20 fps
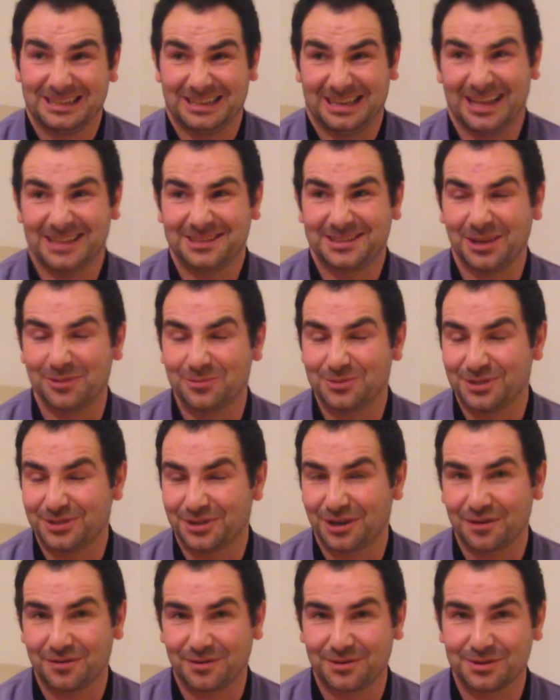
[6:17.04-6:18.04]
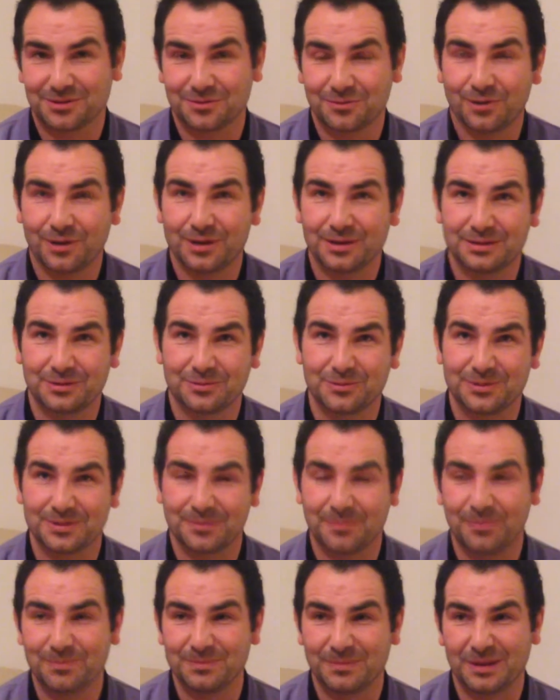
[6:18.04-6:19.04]
can't say it was deserved because there was a
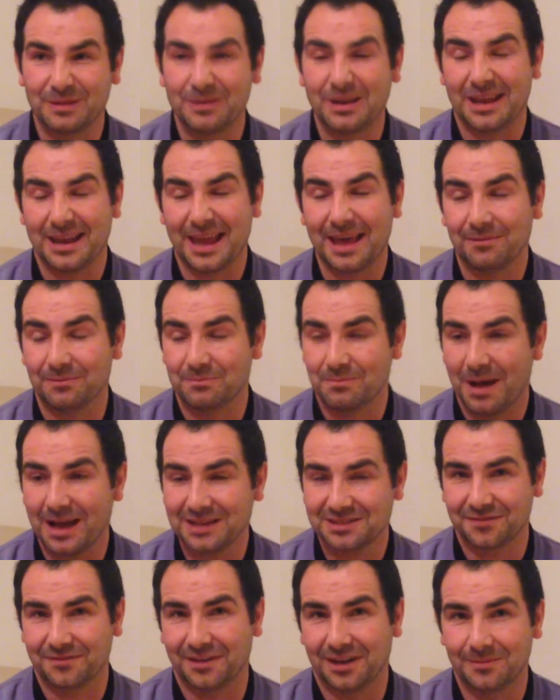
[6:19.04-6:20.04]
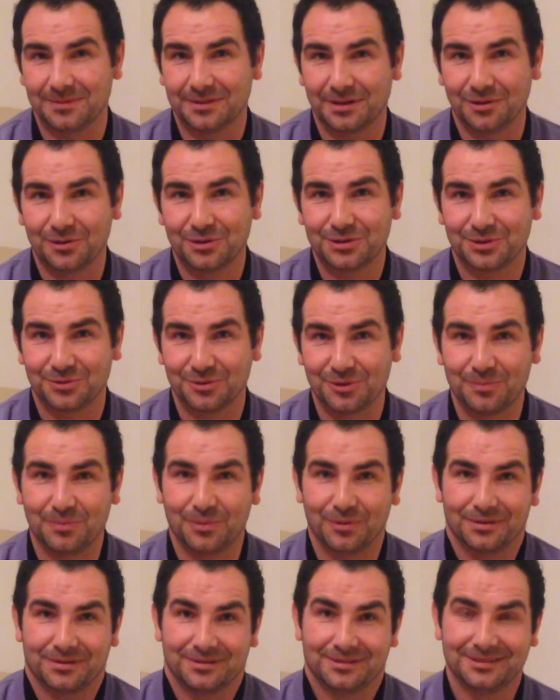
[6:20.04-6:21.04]
massive element to look to it,
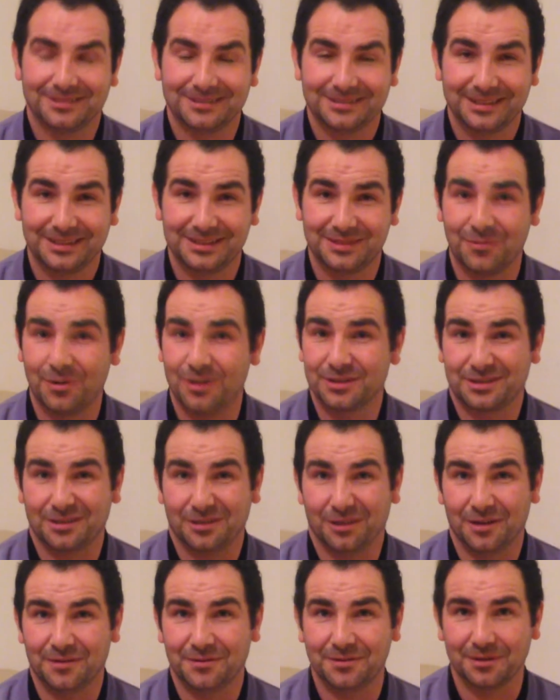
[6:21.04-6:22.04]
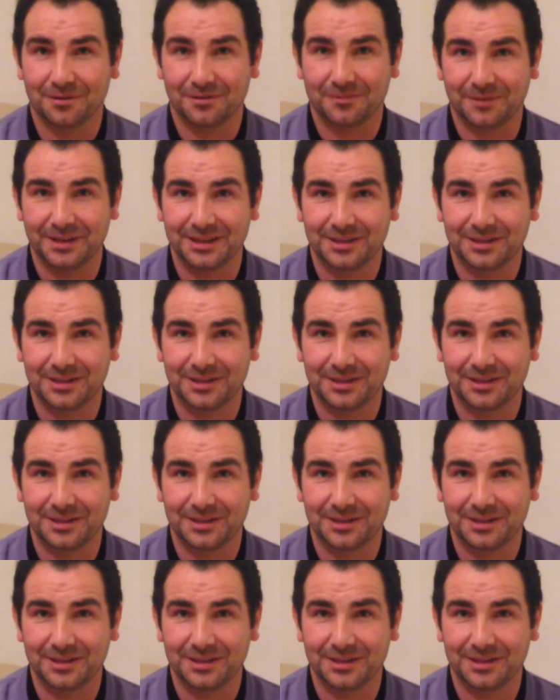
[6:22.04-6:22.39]
but it's once in a lifetime for me.